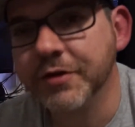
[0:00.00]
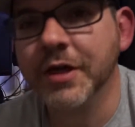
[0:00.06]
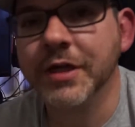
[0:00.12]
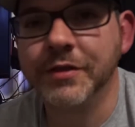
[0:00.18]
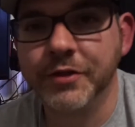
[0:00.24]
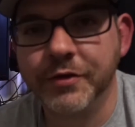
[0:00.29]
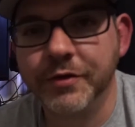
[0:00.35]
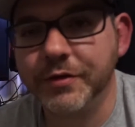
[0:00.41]

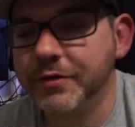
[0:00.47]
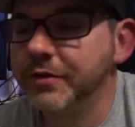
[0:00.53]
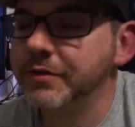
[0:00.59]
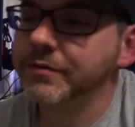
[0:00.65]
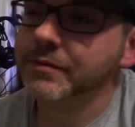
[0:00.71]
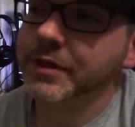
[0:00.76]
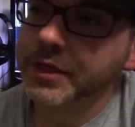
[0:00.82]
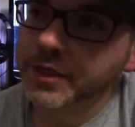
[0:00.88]
not
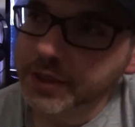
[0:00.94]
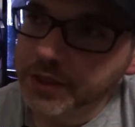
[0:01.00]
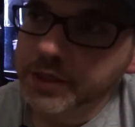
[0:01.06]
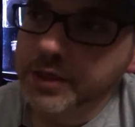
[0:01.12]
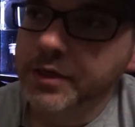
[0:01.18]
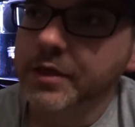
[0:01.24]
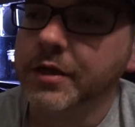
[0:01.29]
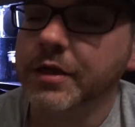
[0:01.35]

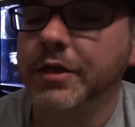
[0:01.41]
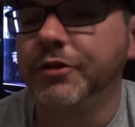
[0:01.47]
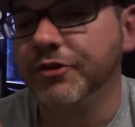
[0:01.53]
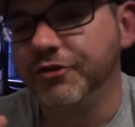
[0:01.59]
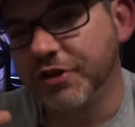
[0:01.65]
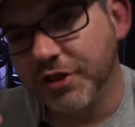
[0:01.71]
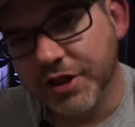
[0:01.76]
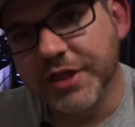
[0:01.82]

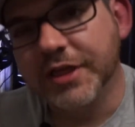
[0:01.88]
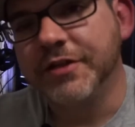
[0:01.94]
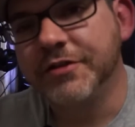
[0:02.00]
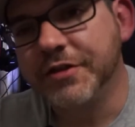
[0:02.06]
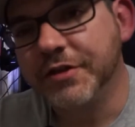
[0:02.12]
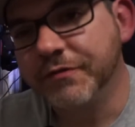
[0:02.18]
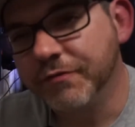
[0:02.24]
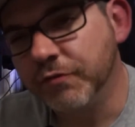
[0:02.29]
there's a
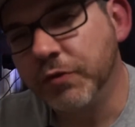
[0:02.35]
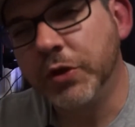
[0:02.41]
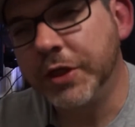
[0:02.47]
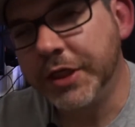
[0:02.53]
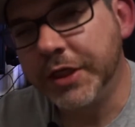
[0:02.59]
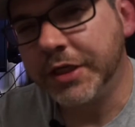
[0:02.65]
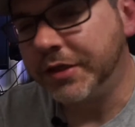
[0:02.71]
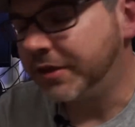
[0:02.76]
list of
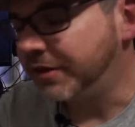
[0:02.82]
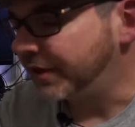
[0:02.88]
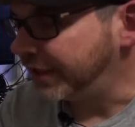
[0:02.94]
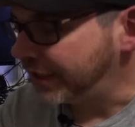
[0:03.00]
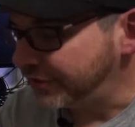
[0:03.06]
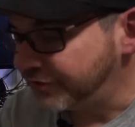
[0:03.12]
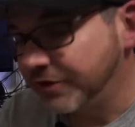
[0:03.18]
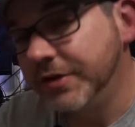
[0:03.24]
really good
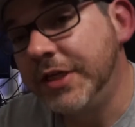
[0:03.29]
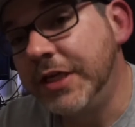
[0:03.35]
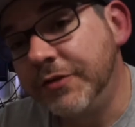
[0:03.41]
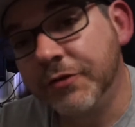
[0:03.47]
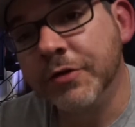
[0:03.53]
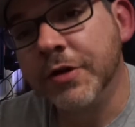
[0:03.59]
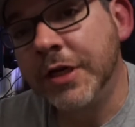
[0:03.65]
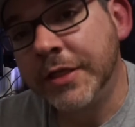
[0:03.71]
things and
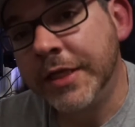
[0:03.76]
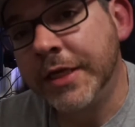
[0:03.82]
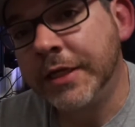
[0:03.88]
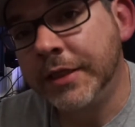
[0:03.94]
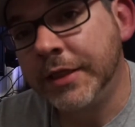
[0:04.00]
these are on that